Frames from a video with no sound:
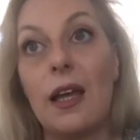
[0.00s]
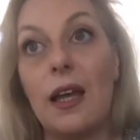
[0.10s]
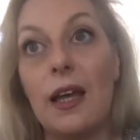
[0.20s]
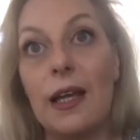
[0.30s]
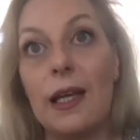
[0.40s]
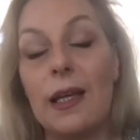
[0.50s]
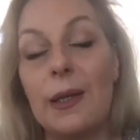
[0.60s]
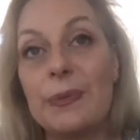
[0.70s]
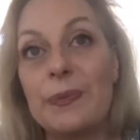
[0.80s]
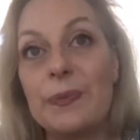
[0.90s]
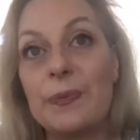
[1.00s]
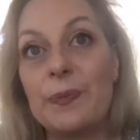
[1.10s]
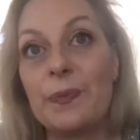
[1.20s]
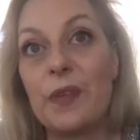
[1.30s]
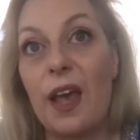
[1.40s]

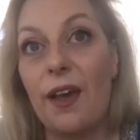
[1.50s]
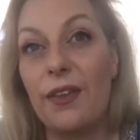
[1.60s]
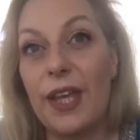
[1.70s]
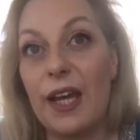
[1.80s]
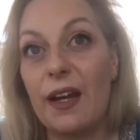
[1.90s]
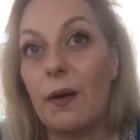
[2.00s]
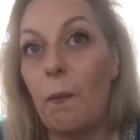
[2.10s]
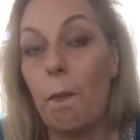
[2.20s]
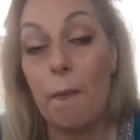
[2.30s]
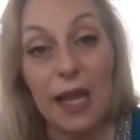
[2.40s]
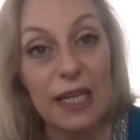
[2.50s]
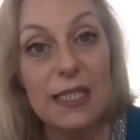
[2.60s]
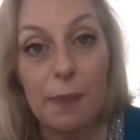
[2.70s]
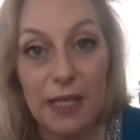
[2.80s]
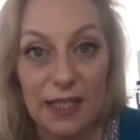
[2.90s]
Um, there are many
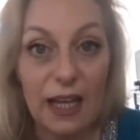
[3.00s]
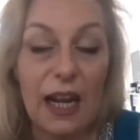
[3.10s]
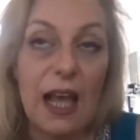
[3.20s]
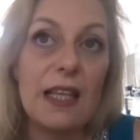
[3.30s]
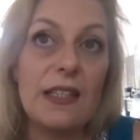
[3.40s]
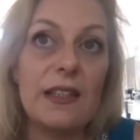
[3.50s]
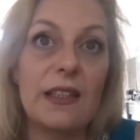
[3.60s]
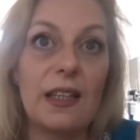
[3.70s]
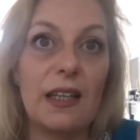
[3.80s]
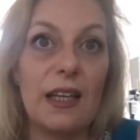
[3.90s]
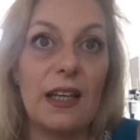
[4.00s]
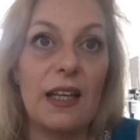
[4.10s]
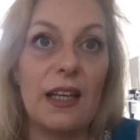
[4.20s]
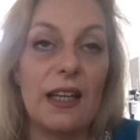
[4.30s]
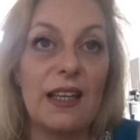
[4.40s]
specialized
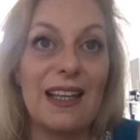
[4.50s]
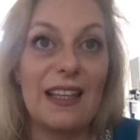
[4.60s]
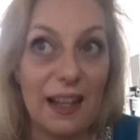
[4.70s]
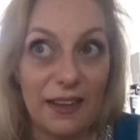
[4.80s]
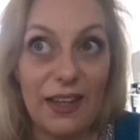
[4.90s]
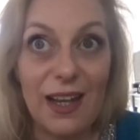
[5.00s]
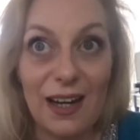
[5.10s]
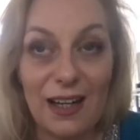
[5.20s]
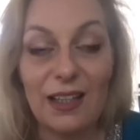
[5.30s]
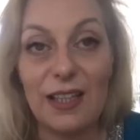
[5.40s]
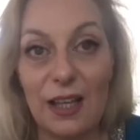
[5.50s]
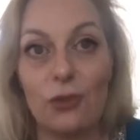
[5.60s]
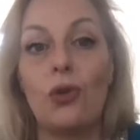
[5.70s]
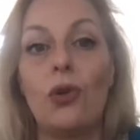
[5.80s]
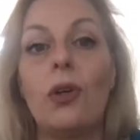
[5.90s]
uh, healthcare
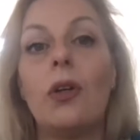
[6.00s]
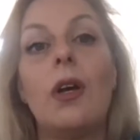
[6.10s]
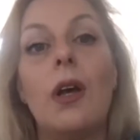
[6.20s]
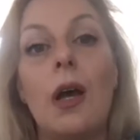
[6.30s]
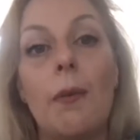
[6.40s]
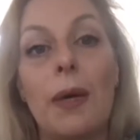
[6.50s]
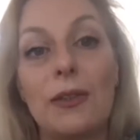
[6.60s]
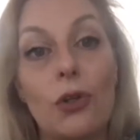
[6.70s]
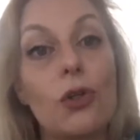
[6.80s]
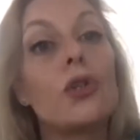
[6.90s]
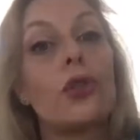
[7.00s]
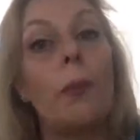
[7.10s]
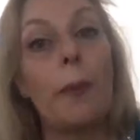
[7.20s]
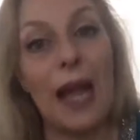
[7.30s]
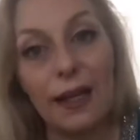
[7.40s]
architecture, but also
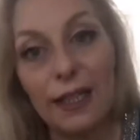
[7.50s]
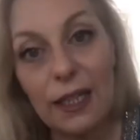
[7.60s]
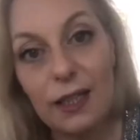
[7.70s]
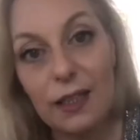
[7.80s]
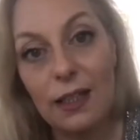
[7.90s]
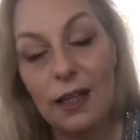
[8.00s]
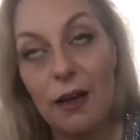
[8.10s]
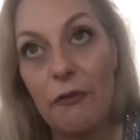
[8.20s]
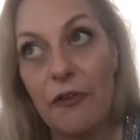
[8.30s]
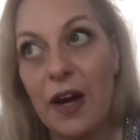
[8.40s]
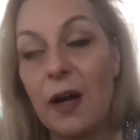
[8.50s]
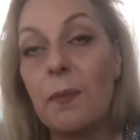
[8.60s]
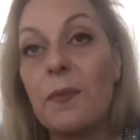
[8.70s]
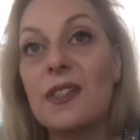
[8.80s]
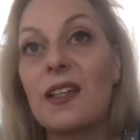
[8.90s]
planning
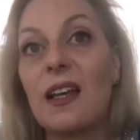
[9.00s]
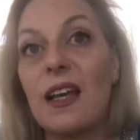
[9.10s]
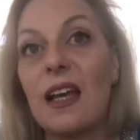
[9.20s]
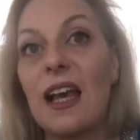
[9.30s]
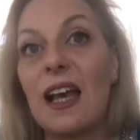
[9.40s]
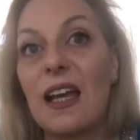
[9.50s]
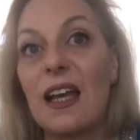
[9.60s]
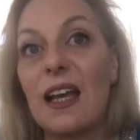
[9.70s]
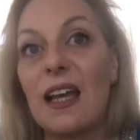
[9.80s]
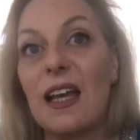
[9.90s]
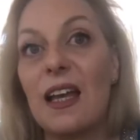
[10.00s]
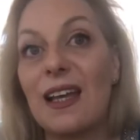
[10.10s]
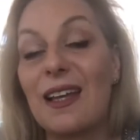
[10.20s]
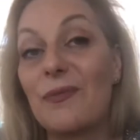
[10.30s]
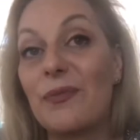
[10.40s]
firms uh,
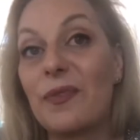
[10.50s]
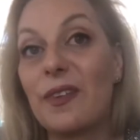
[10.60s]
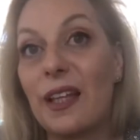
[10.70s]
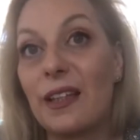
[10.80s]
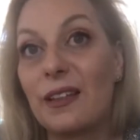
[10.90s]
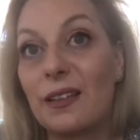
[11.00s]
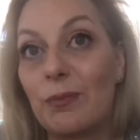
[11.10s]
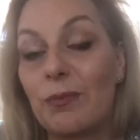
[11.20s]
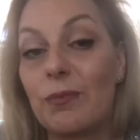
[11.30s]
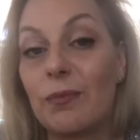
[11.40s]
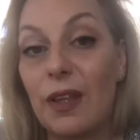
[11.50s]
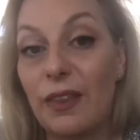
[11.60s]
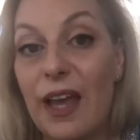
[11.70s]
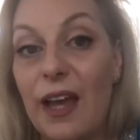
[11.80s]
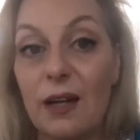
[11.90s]
that
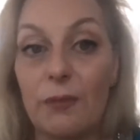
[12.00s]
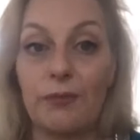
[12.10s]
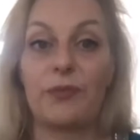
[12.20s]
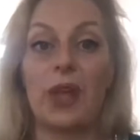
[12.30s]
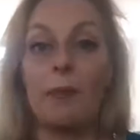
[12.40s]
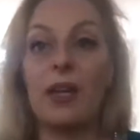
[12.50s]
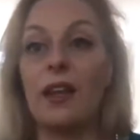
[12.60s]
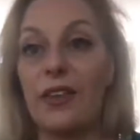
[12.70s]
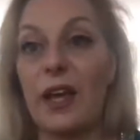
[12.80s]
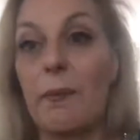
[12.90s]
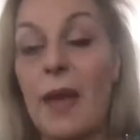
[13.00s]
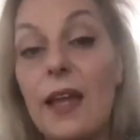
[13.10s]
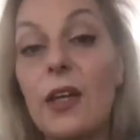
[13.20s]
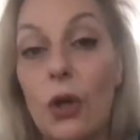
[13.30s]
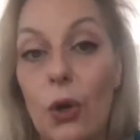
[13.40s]
their, I mean, their
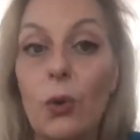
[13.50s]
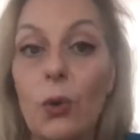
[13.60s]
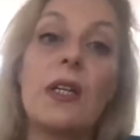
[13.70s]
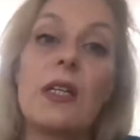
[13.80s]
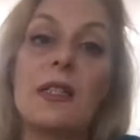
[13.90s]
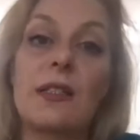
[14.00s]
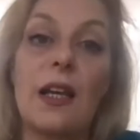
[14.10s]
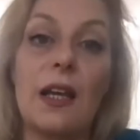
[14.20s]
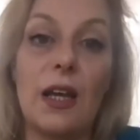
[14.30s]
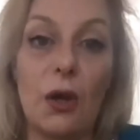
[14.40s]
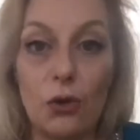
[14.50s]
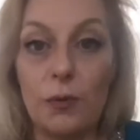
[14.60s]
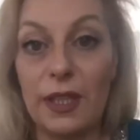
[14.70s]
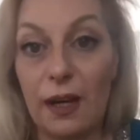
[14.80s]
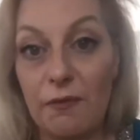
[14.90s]
main role is uh,
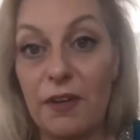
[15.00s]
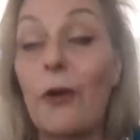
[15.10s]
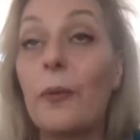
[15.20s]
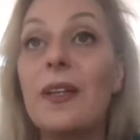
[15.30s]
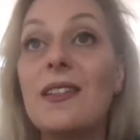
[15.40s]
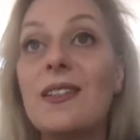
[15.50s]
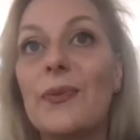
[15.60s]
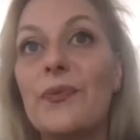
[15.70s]
hospital environments.